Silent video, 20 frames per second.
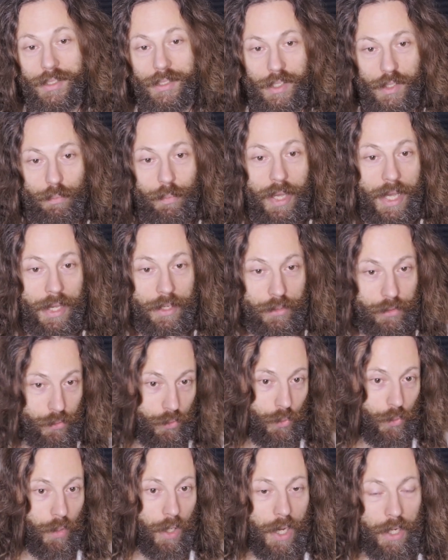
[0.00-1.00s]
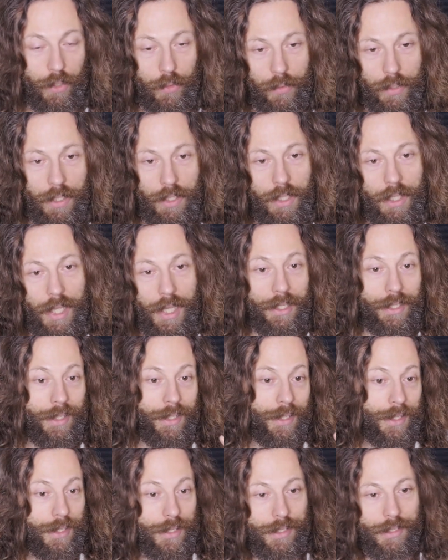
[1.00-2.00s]
us back to Angra and
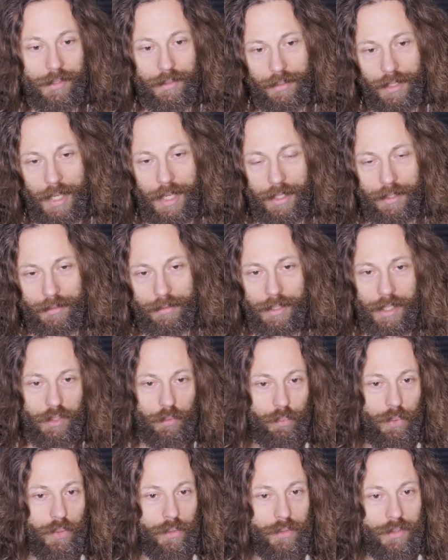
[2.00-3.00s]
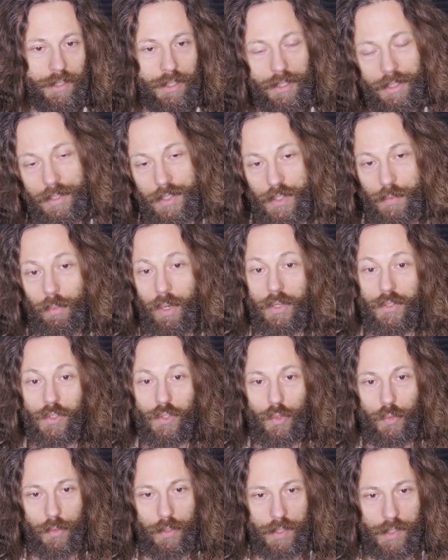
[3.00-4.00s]
his take that beauty is
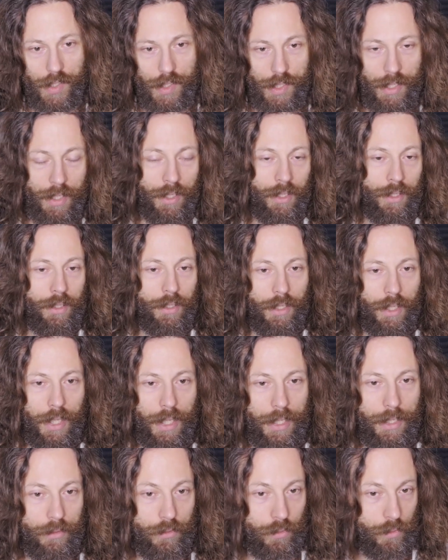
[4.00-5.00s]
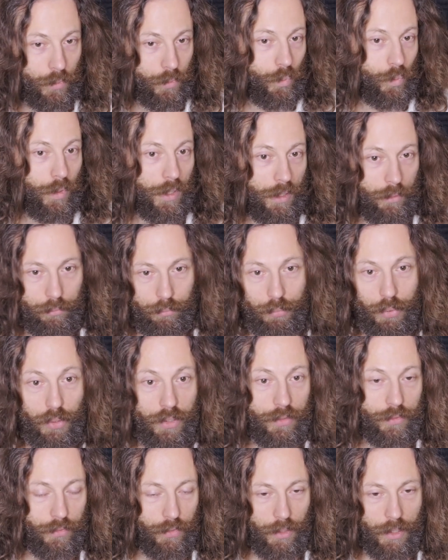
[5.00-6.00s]
monstrous and, well,
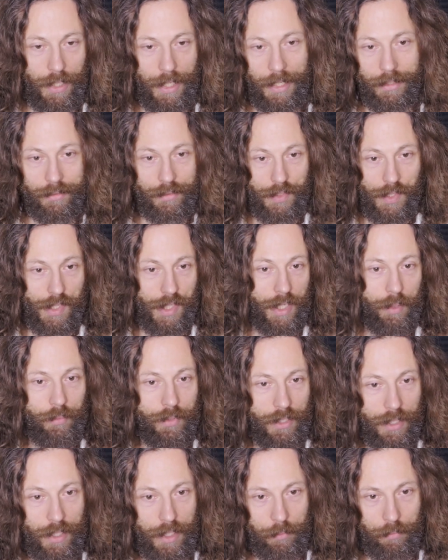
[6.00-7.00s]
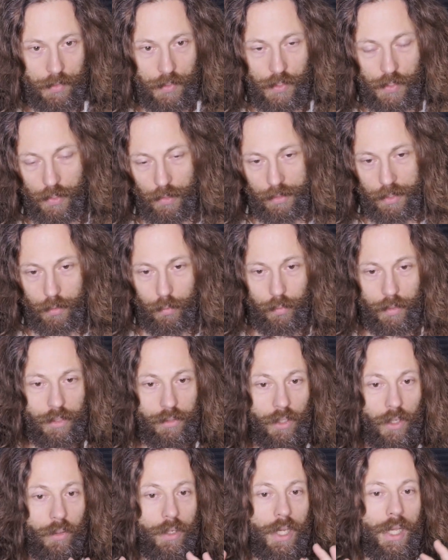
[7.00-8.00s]
beautiful at the same time, so that we
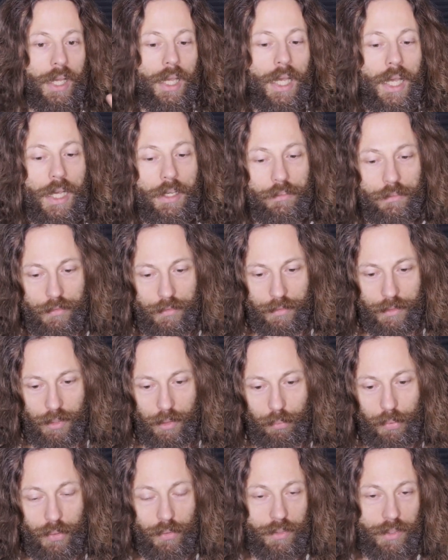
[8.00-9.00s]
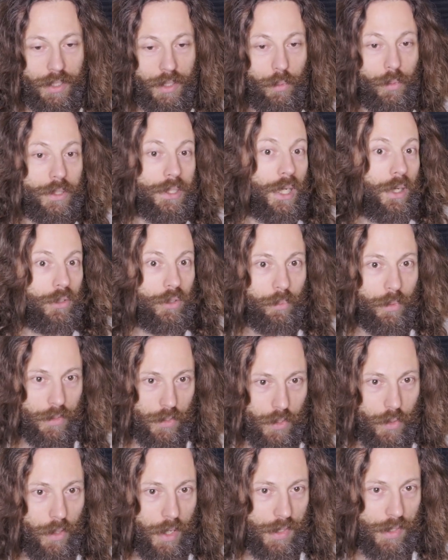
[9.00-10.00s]
don't have beauty without
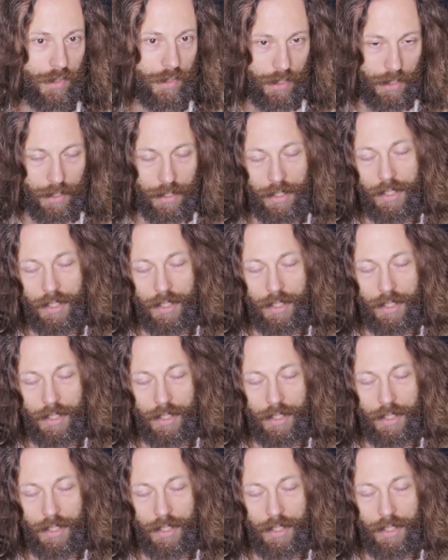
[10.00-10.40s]
monstrosity.